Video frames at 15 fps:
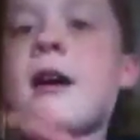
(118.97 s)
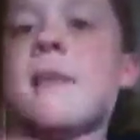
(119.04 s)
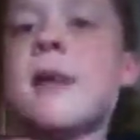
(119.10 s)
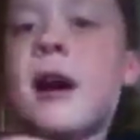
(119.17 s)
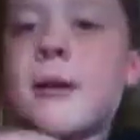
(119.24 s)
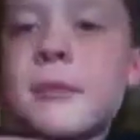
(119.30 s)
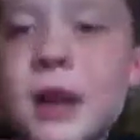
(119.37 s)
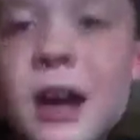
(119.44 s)

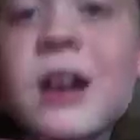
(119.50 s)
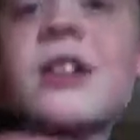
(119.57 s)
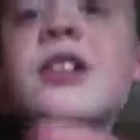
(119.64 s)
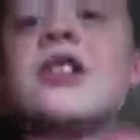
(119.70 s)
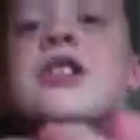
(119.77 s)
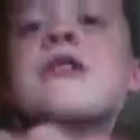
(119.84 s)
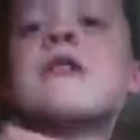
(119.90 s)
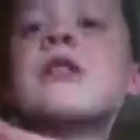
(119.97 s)
But I'm not
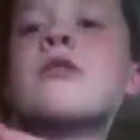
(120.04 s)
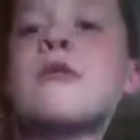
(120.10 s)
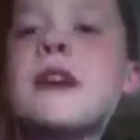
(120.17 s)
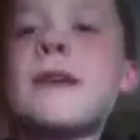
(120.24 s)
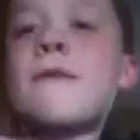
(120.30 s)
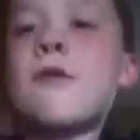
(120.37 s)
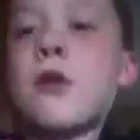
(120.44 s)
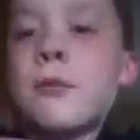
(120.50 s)
going to do 3
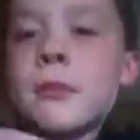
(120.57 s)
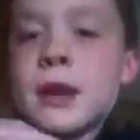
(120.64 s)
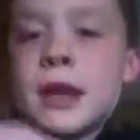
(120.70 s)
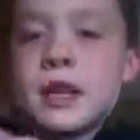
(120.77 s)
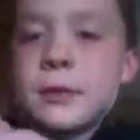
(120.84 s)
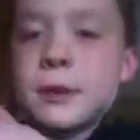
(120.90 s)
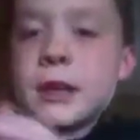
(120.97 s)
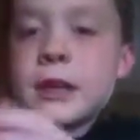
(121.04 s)
to 4
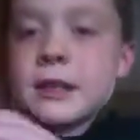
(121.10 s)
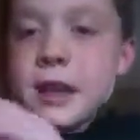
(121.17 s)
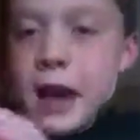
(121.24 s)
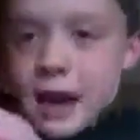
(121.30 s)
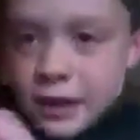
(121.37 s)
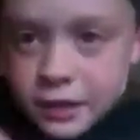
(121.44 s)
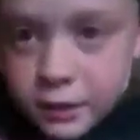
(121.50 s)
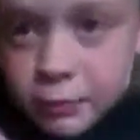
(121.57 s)
minutes because
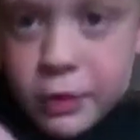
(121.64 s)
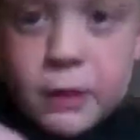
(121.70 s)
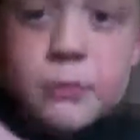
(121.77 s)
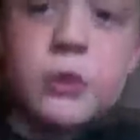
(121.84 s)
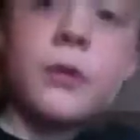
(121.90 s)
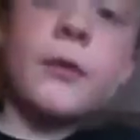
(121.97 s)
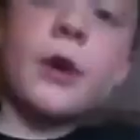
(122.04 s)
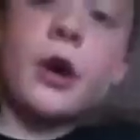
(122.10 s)
I just want to
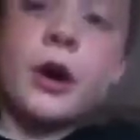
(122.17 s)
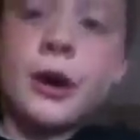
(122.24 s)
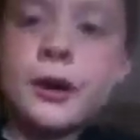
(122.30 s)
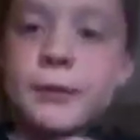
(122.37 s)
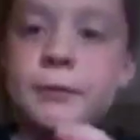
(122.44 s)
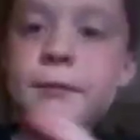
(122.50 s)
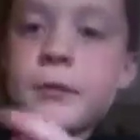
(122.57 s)
move on,